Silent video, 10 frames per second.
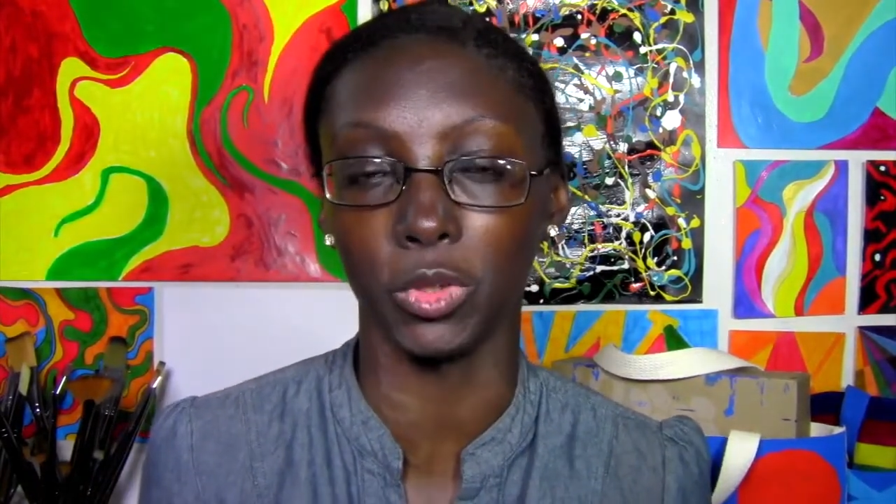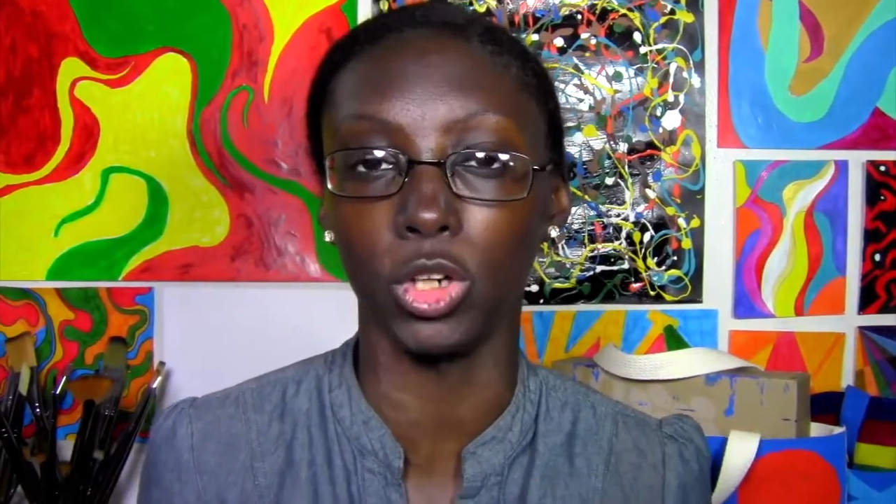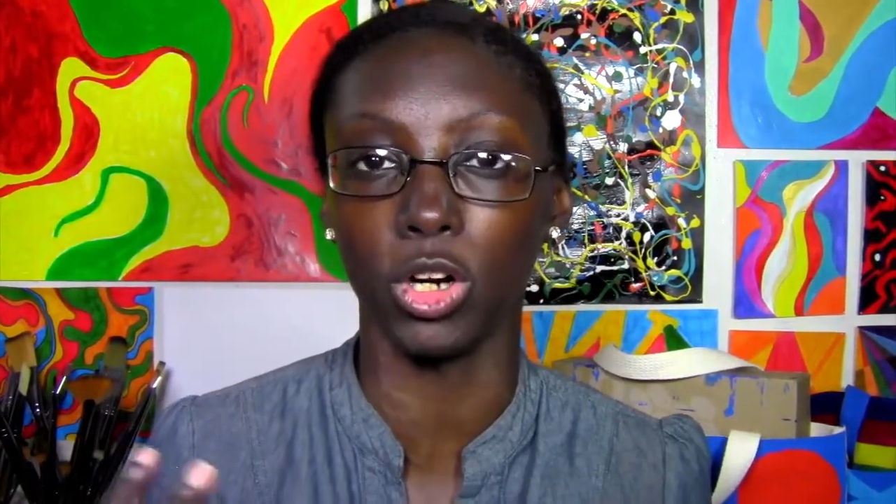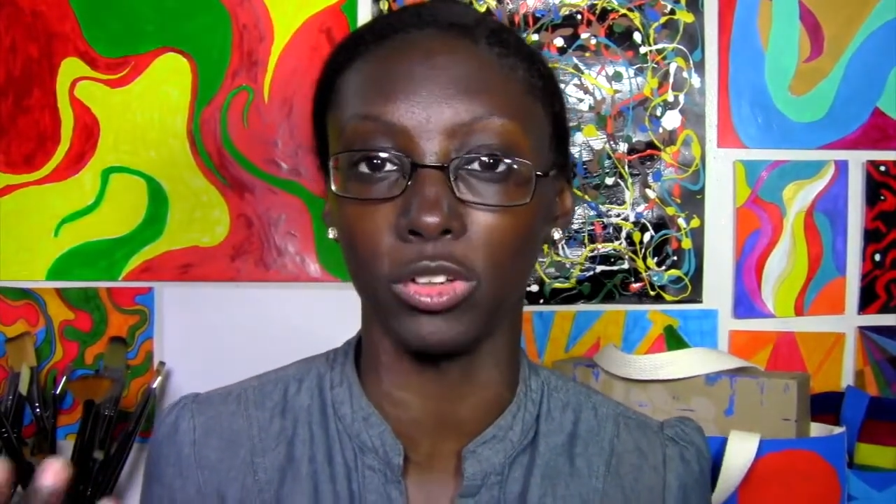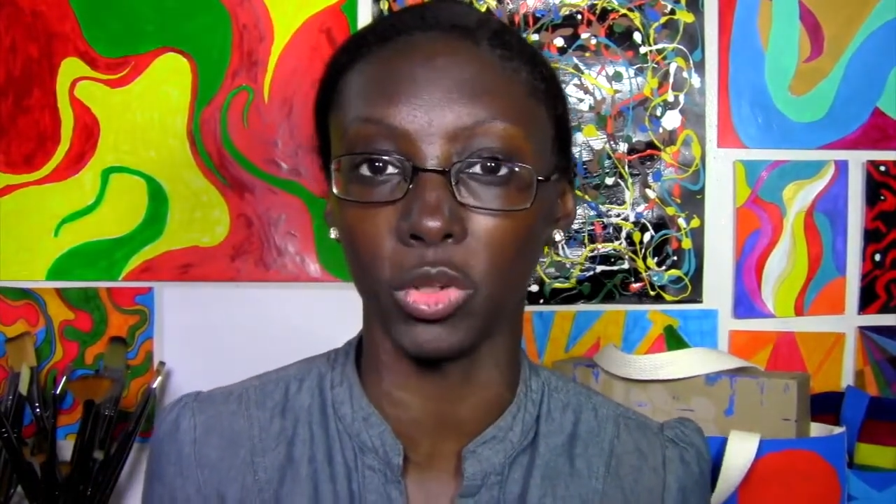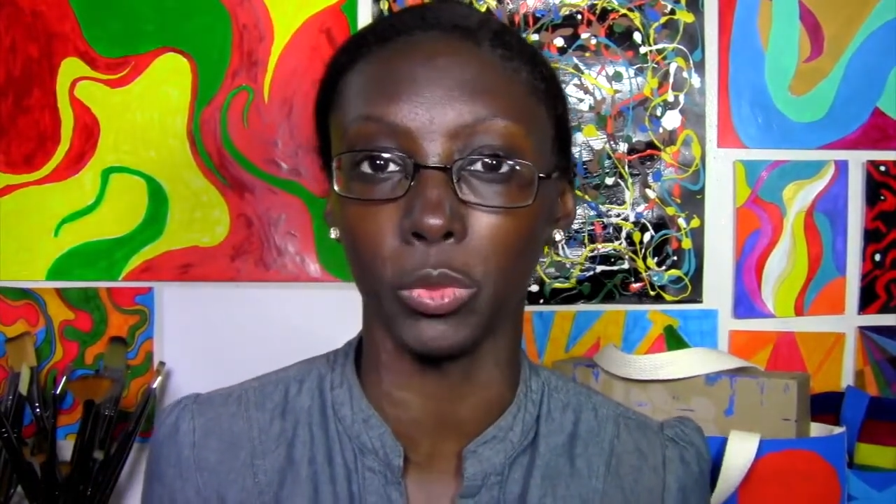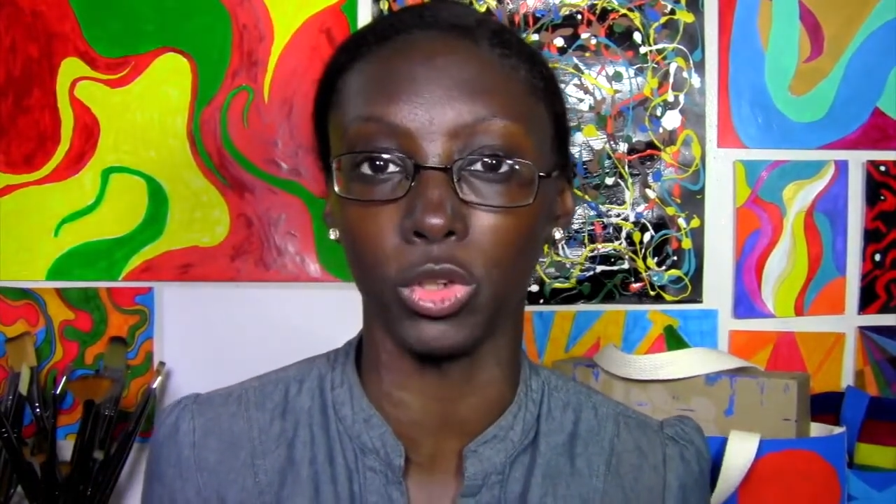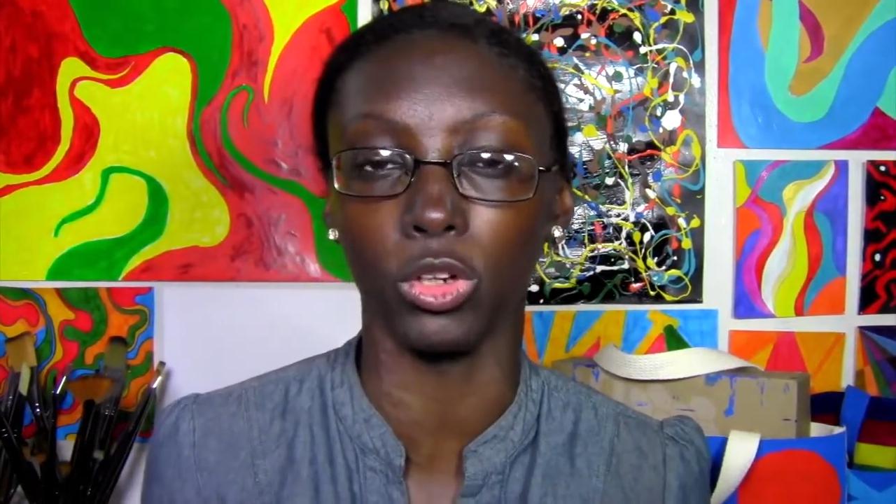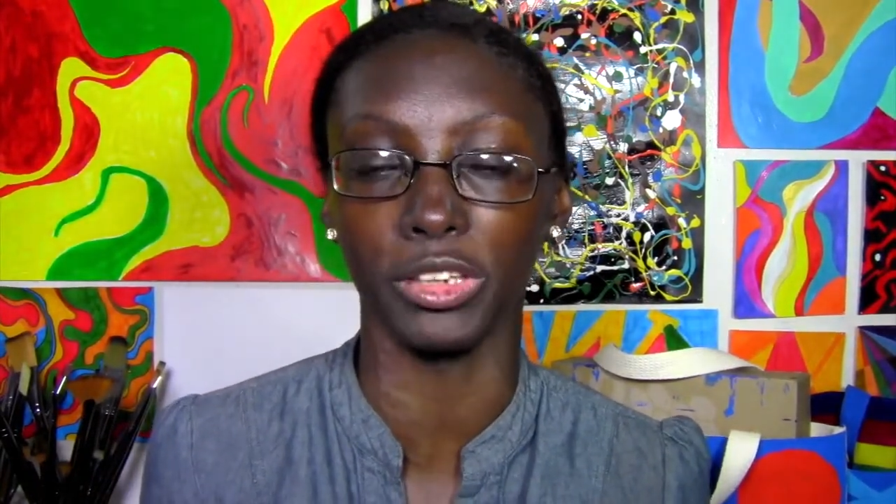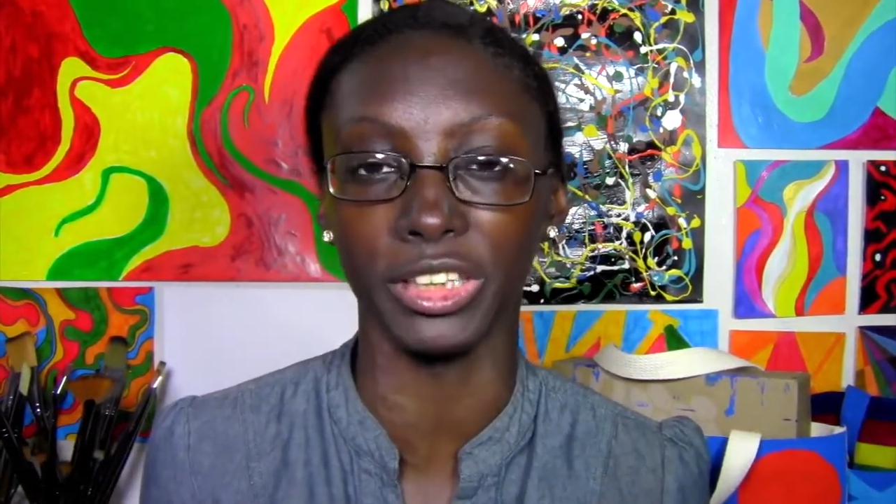We all know
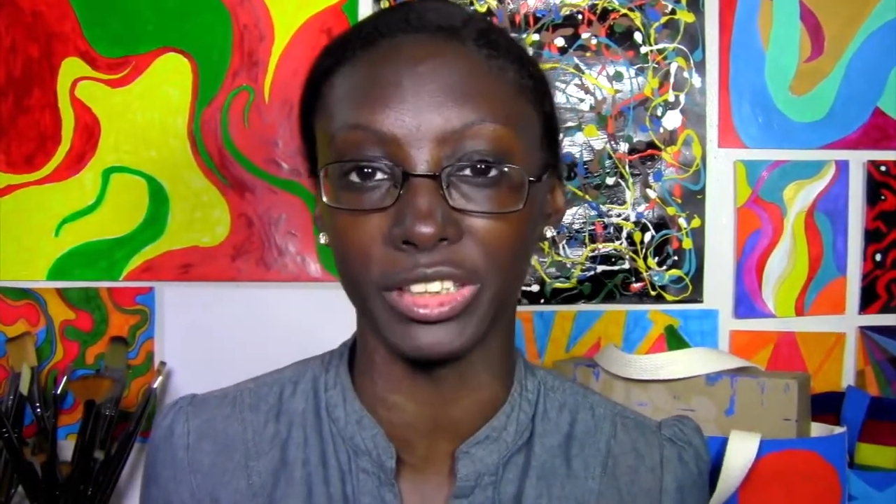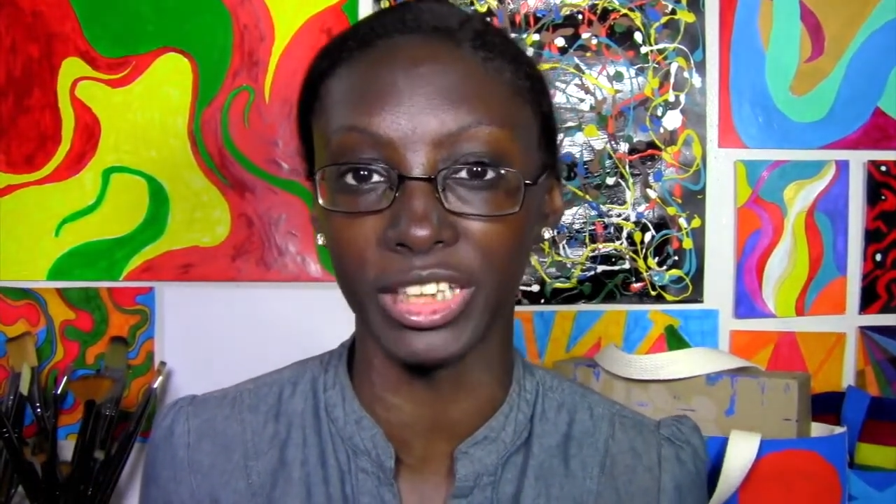we all need a